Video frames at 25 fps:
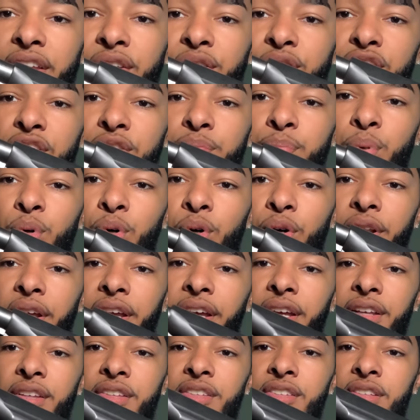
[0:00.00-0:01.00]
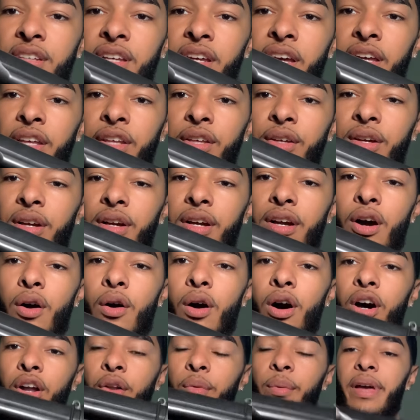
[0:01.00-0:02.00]
You just pull this, you could go
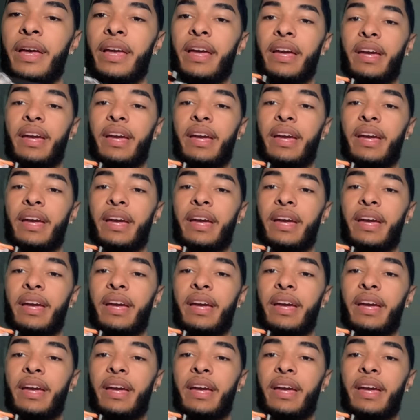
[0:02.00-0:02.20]
all the way